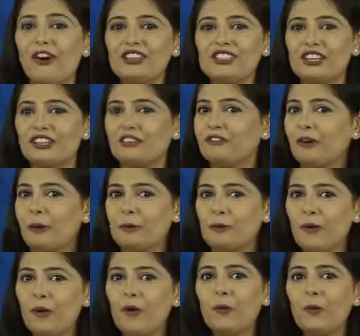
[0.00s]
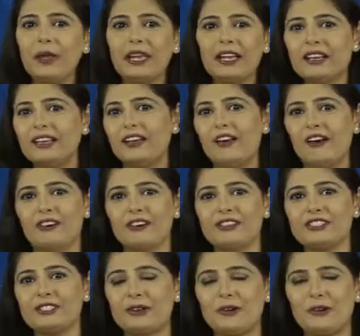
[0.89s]
watching for more weekly
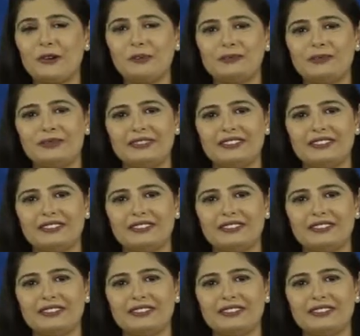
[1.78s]
horoscope.